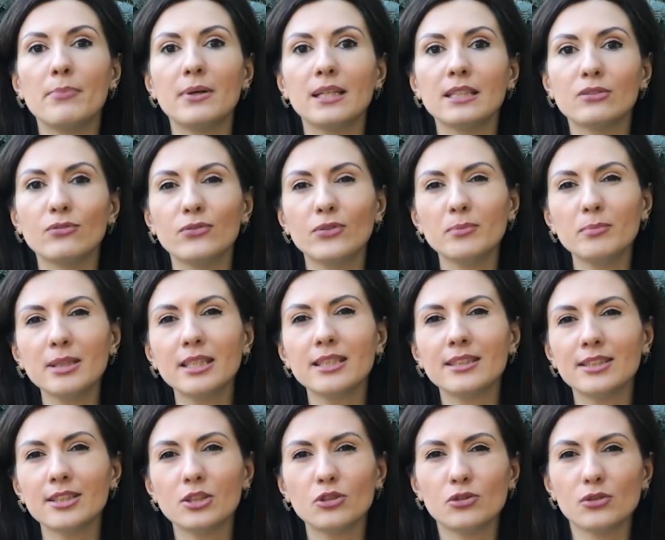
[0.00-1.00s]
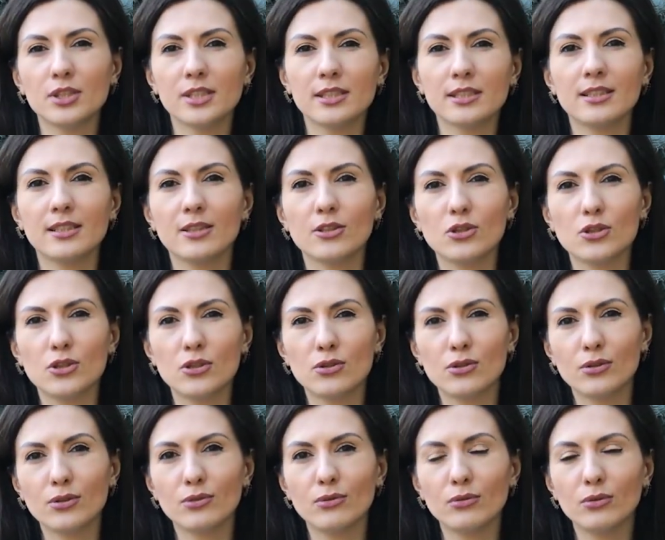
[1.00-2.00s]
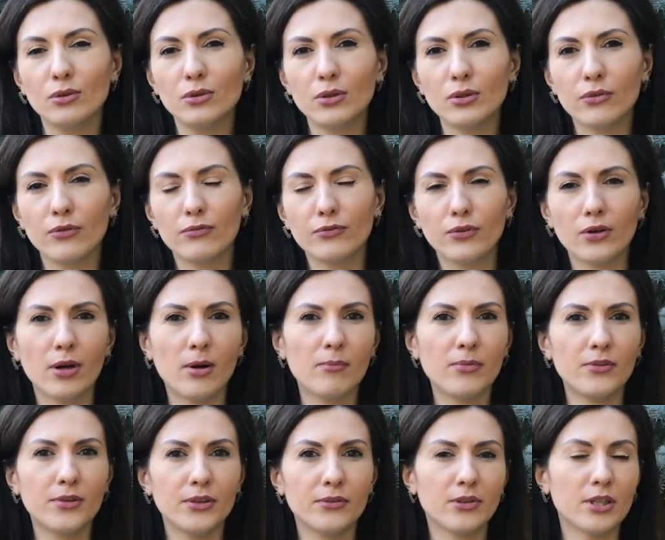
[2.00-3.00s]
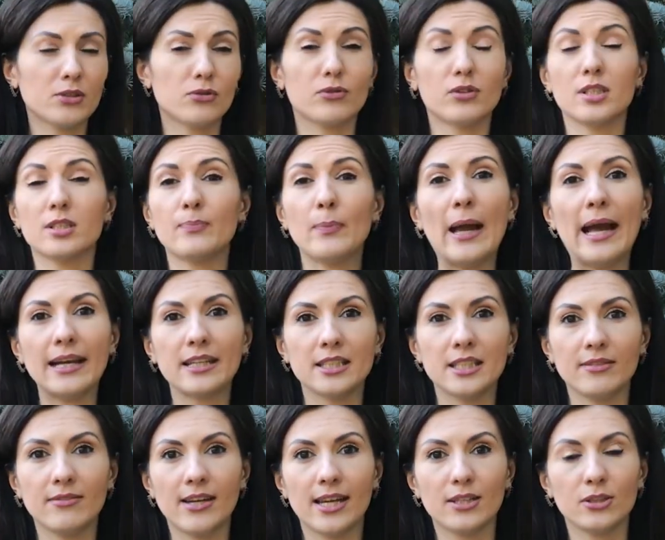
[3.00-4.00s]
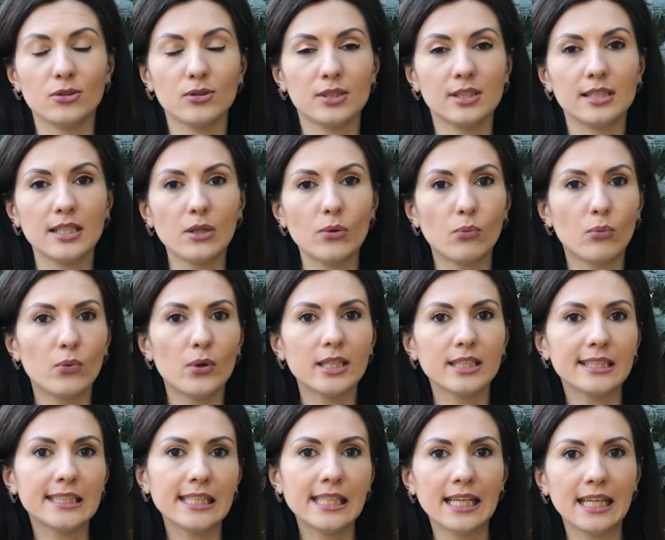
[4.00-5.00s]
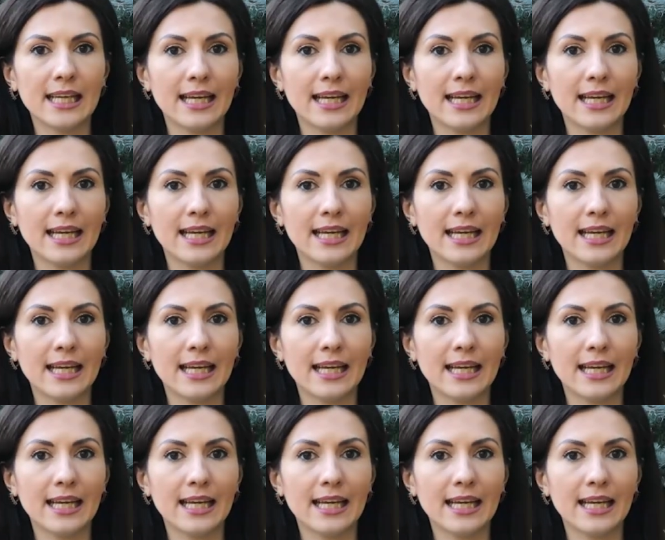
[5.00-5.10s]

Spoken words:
But for me it's interesting to look from the retrospective and to see what